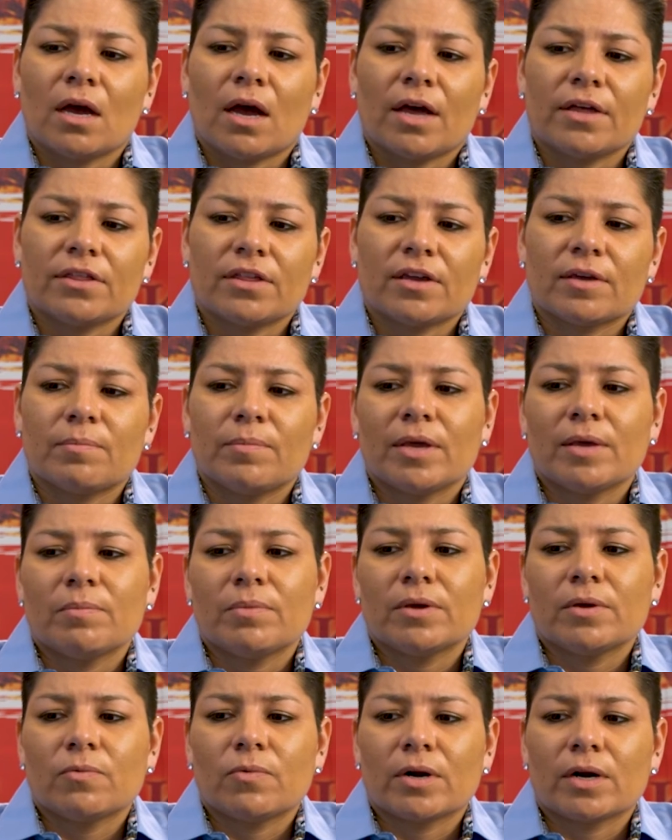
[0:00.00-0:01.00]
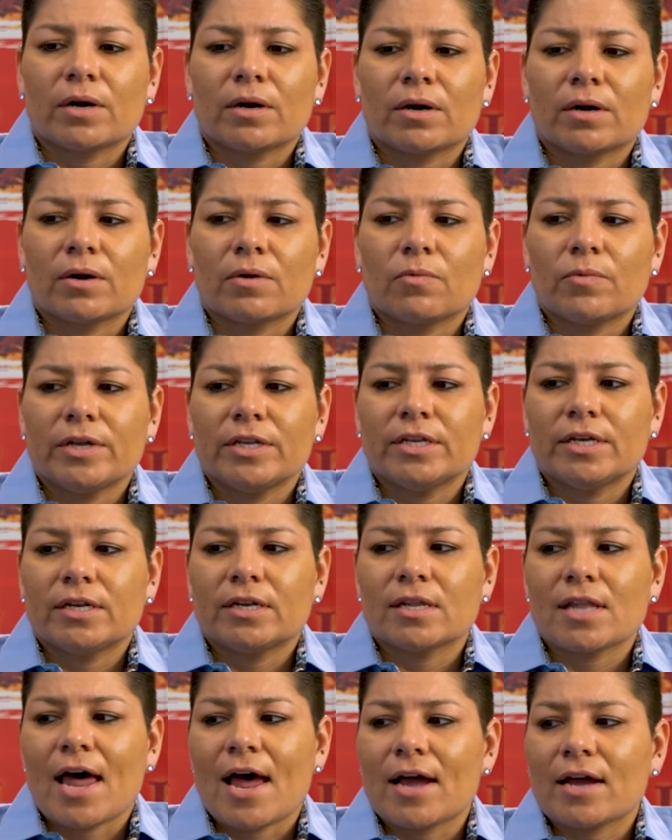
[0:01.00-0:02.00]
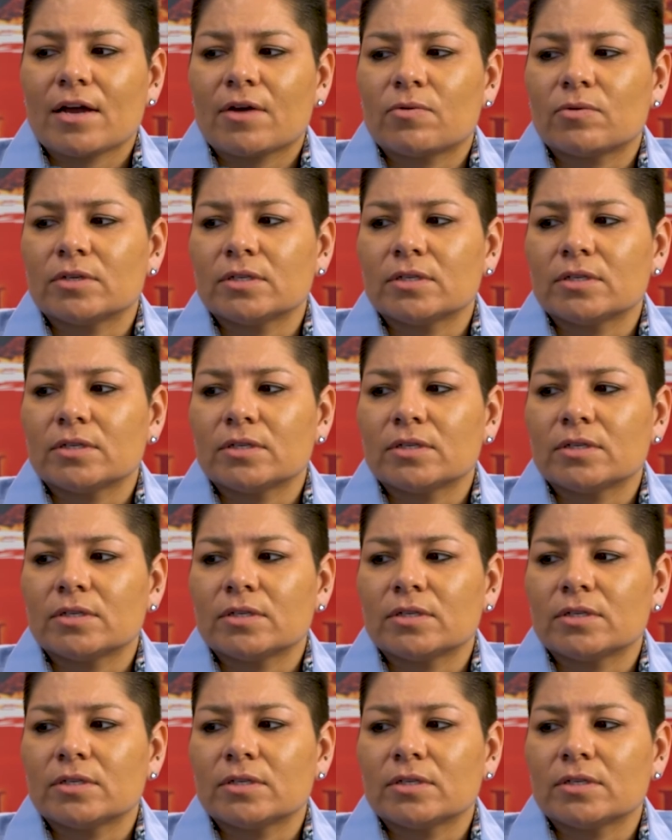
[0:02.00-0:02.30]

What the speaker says: I think maybe where we did lack